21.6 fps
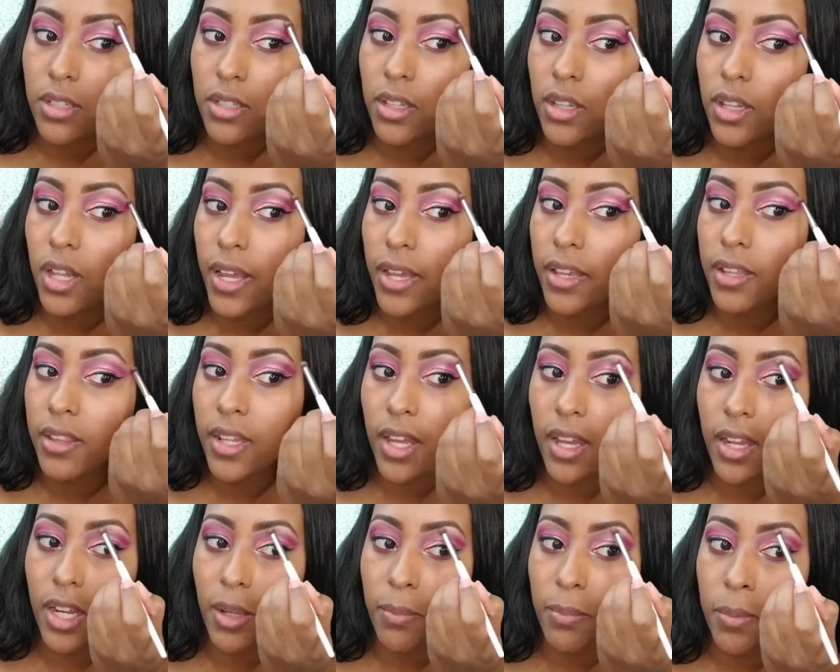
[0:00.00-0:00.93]
Lighten
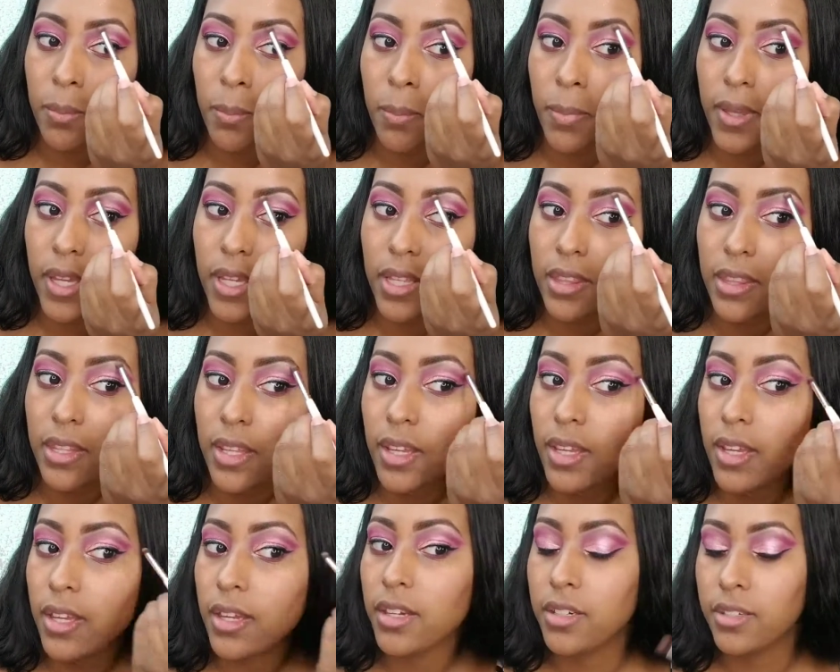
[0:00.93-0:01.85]
that up a bit
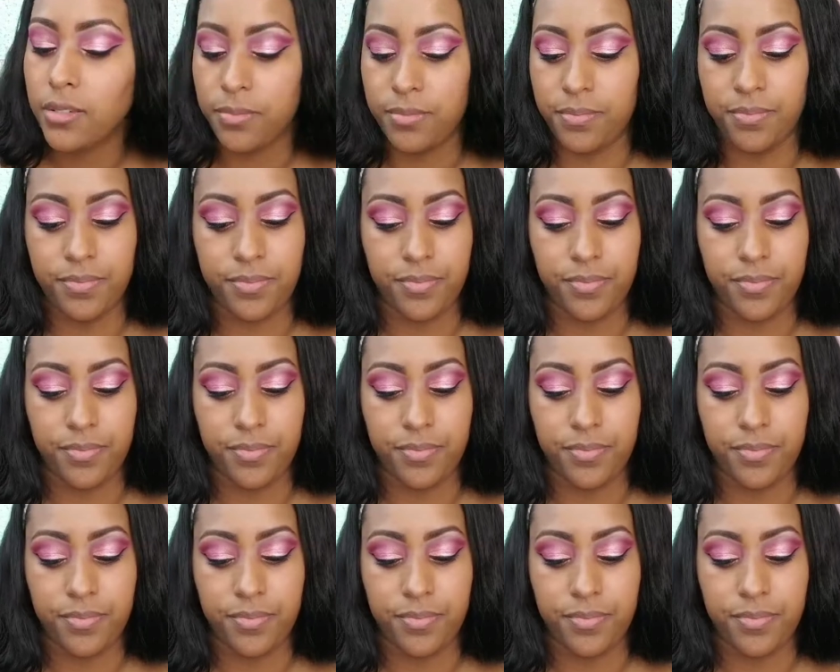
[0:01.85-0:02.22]
there.